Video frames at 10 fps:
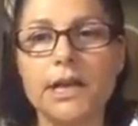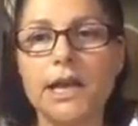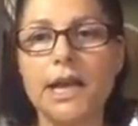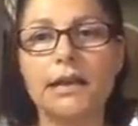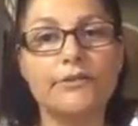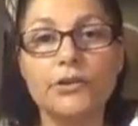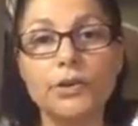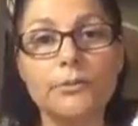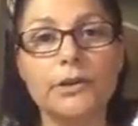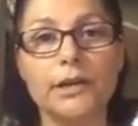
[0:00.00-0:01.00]
and for
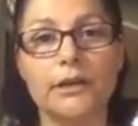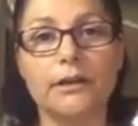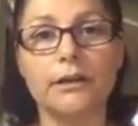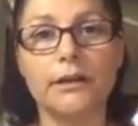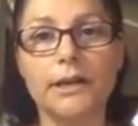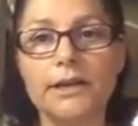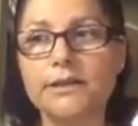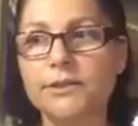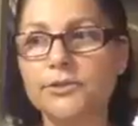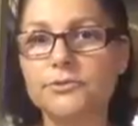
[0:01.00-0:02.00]
nobody,
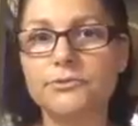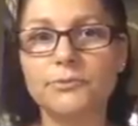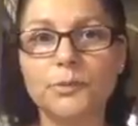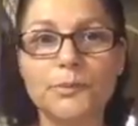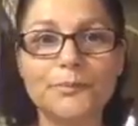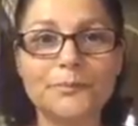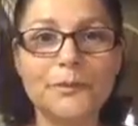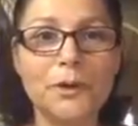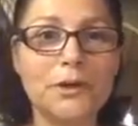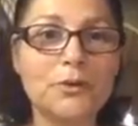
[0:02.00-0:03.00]
unless you're
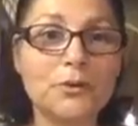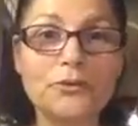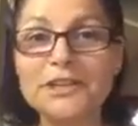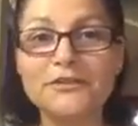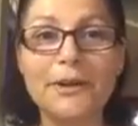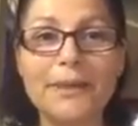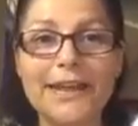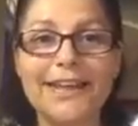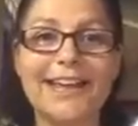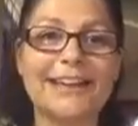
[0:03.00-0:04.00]
in a rich
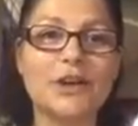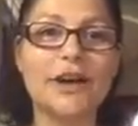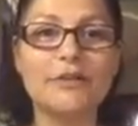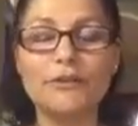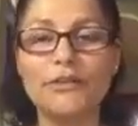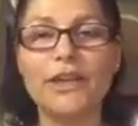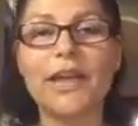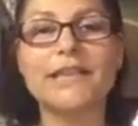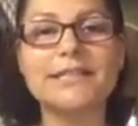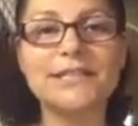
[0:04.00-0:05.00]
family and you have everything
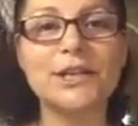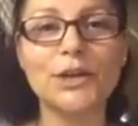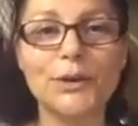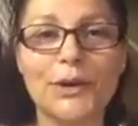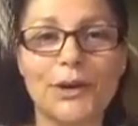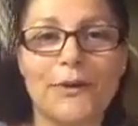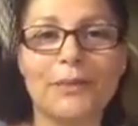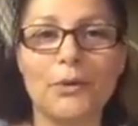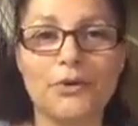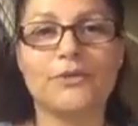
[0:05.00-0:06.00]
handed to you,
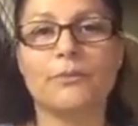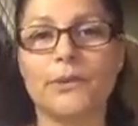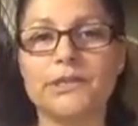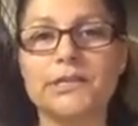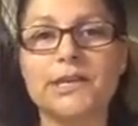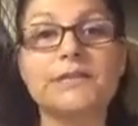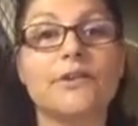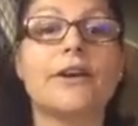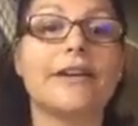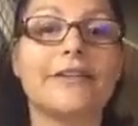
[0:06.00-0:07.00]
at birth. But it's
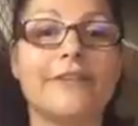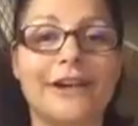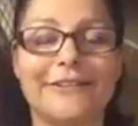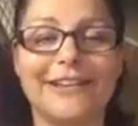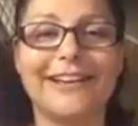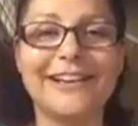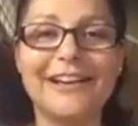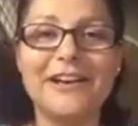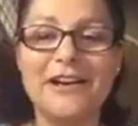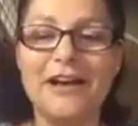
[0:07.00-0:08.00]
very, very,
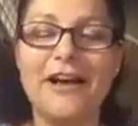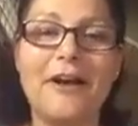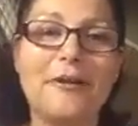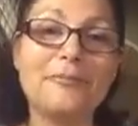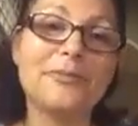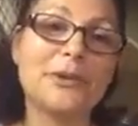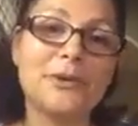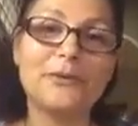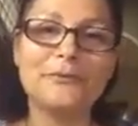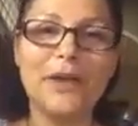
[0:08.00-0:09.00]

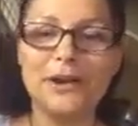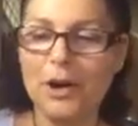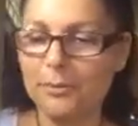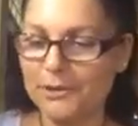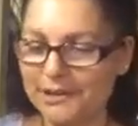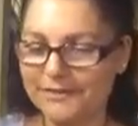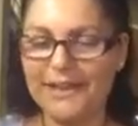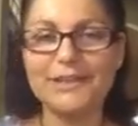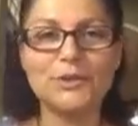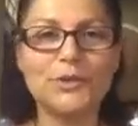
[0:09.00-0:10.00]
uncommon,
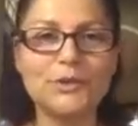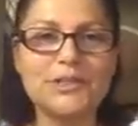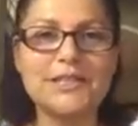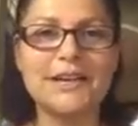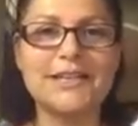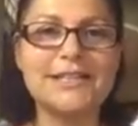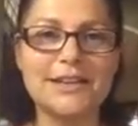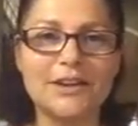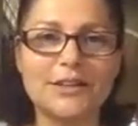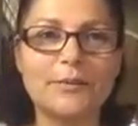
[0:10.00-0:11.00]
and you don't see a
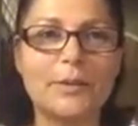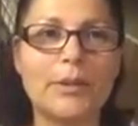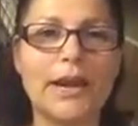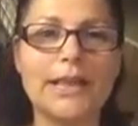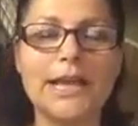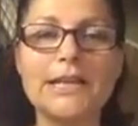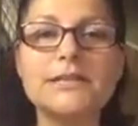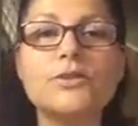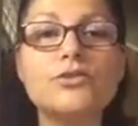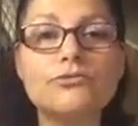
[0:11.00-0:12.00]
lot of people like that.
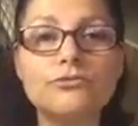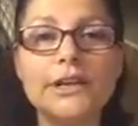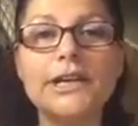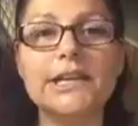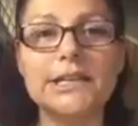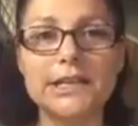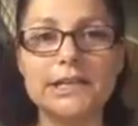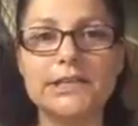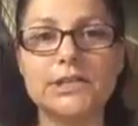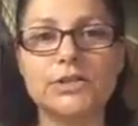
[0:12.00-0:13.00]
So you really
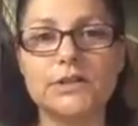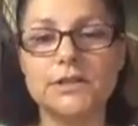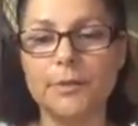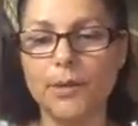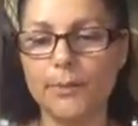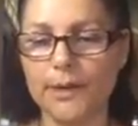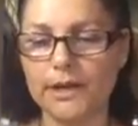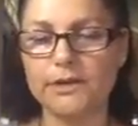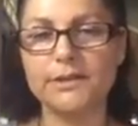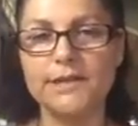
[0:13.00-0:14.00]
need to stop
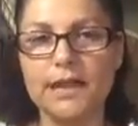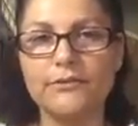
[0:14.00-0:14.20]
comparing yourself